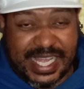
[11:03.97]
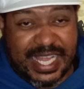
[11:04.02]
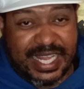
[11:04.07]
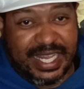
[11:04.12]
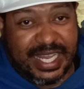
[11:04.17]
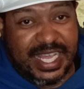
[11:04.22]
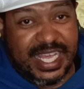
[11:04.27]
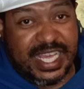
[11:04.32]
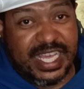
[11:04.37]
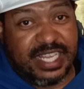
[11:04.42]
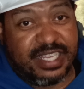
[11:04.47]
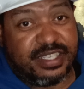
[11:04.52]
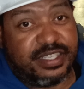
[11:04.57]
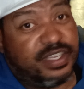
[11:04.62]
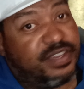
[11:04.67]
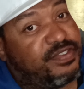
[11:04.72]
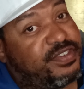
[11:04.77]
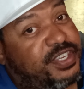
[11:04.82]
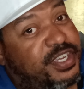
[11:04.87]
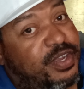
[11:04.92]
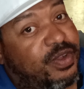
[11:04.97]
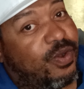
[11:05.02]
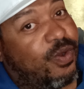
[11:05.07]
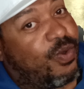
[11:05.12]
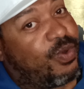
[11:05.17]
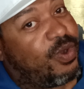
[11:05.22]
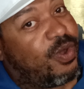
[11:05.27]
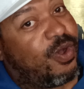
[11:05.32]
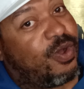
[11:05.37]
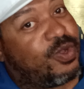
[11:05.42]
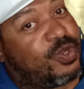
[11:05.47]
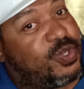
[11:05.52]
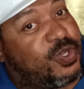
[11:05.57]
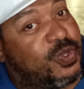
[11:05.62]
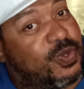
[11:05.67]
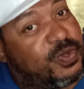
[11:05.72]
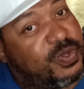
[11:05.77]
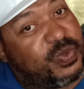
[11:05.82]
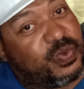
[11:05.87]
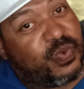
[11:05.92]
that lead. See if she can hold on
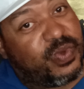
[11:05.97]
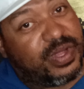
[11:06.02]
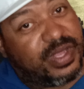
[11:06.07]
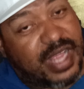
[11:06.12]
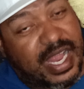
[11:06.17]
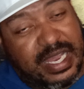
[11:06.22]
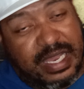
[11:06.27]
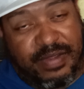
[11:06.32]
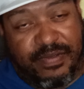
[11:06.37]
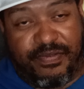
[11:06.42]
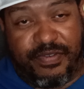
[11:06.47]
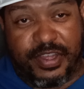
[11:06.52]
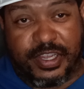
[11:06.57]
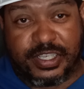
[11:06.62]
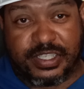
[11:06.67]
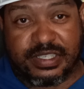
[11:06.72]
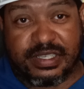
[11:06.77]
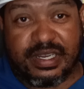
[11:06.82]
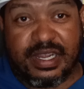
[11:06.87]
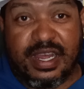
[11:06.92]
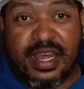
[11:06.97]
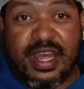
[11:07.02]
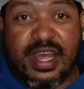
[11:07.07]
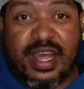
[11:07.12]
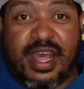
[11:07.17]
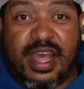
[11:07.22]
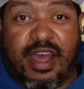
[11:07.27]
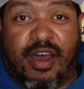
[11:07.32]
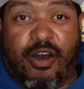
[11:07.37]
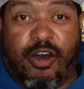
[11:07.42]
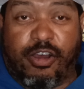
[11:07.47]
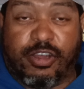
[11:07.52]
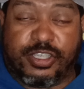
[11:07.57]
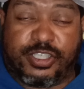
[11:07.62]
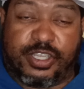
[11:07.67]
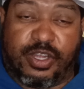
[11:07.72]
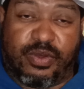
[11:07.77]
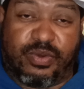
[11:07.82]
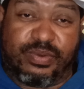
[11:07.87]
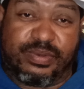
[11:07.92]
to it to win that division
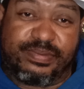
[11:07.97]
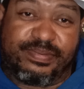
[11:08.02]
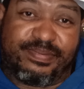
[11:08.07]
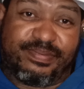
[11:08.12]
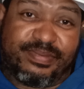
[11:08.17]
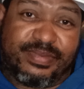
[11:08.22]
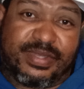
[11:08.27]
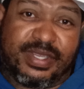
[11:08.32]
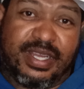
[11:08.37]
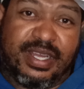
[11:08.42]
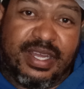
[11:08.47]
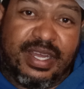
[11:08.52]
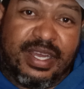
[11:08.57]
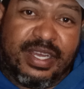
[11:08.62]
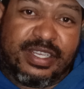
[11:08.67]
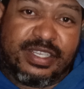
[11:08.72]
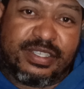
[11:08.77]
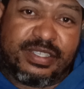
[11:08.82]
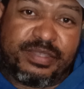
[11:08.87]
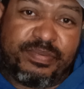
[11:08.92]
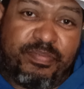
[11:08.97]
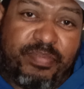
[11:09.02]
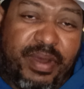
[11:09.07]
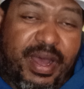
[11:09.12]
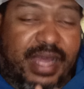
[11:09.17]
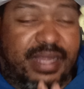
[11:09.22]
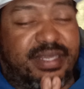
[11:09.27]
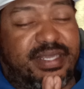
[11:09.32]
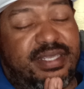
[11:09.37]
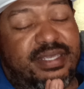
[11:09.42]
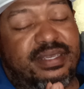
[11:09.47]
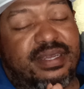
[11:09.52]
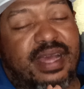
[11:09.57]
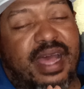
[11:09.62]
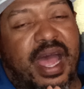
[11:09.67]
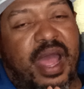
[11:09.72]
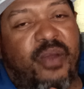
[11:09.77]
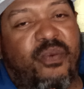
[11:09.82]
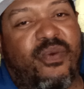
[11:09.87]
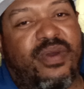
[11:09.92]
also. But
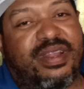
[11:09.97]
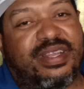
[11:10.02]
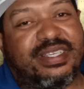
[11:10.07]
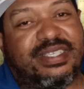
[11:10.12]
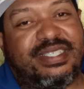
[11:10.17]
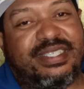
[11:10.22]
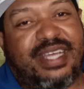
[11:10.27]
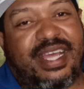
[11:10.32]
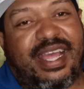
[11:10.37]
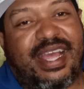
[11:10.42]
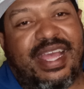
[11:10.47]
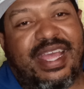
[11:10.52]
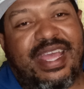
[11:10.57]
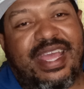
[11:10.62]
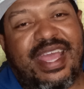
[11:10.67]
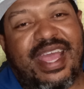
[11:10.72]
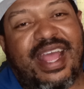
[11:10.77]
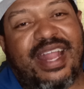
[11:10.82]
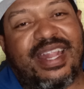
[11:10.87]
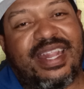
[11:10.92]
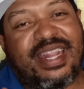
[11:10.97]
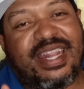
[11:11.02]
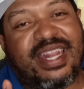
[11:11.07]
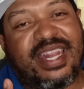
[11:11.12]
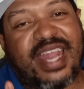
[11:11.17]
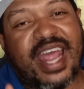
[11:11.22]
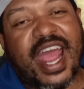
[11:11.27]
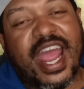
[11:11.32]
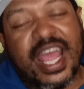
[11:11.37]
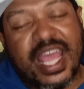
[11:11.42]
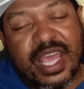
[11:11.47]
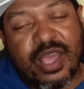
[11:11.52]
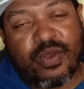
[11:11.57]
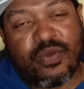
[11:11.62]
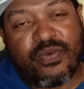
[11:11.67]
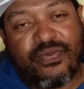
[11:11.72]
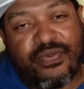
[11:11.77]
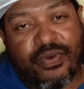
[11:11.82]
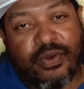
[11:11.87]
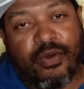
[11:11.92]
I want to say again, thank
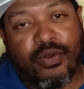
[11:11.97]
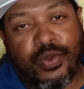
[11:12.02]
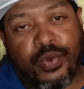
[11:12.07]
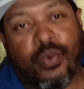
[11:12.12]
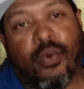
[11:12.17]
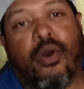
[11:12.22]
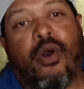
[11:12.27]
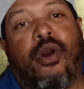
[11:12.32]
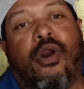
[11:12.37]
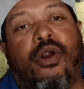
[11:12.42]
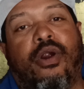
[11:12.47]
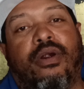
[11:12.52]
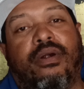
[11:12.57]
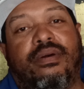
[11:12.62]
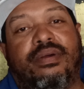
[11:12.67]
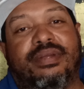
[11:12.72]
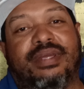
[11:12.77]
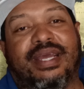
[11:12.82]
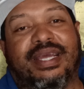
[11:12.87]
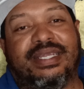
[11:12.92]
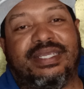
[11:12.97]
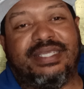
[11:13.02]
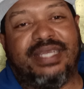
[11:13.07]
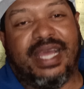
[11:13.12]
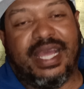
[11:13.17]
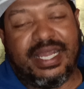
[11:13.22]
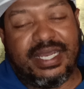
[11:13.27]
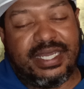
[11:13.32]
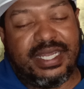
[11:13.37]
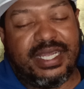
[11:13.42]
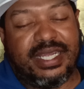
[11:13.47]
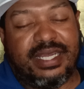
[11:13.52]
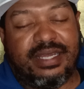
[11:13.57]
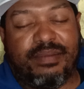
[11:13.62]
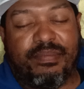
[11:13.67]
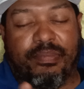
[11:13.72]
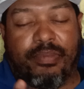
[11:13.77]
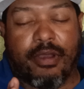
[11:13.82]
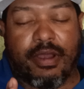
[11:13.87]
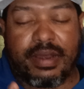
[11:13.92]
you for you all attending,
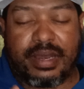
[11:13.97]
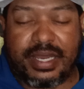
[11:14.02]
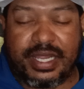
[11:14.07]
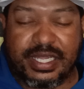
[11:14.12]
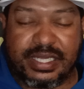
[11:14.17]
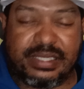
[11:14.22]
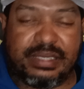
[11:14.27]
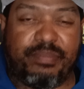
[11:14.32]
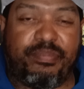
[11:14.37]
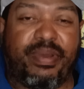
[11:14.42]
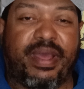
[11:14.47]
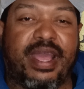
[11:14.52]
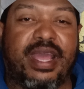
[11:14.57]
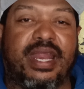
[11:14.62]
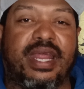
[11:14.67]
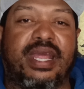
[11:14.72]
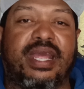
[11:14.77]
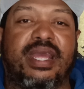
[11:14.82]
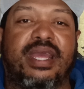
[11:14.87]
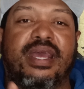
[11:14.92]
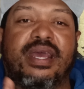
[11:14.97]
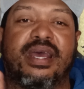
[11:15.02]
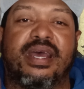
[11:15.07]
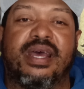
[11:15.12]
participating,